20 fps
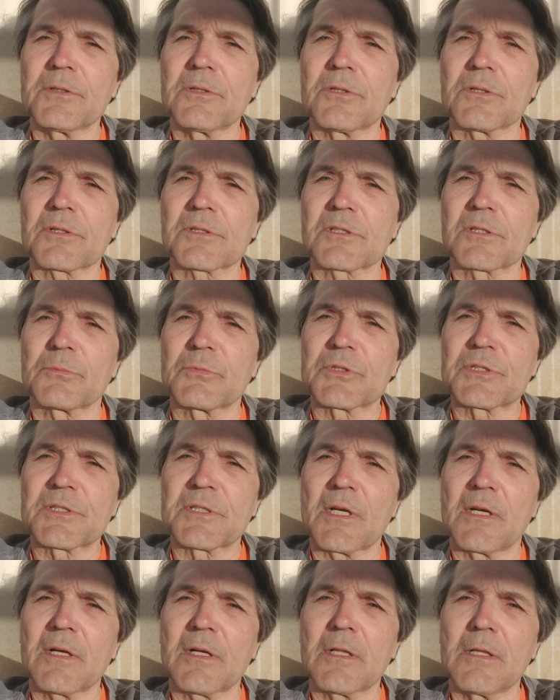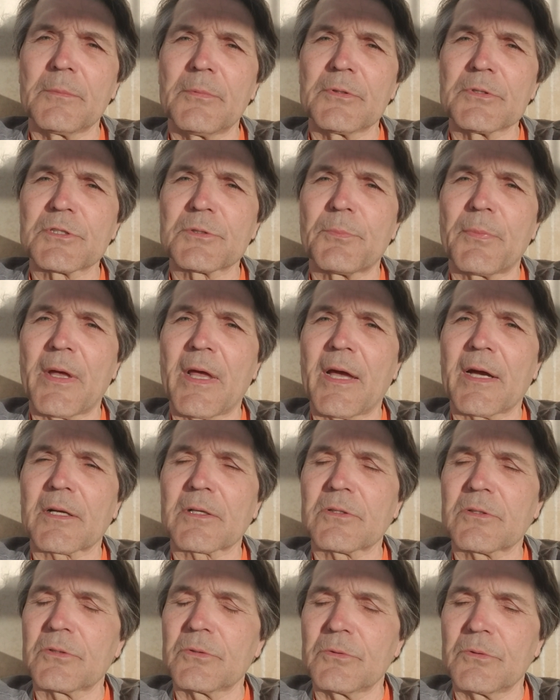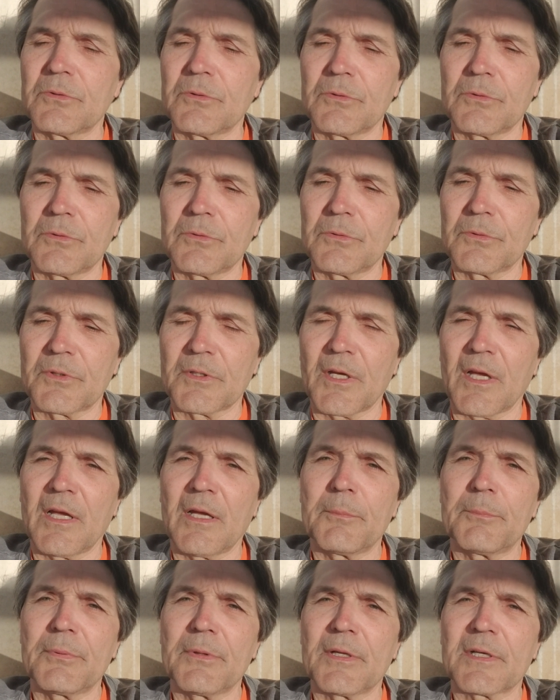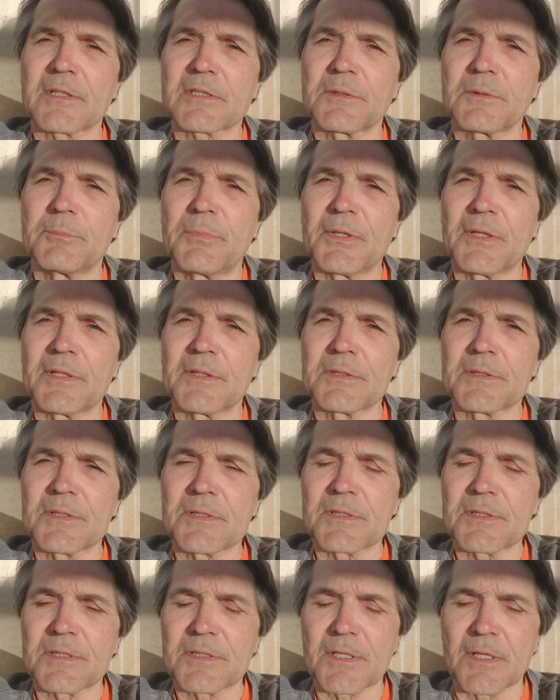took some recyclables back to the Aplex bins,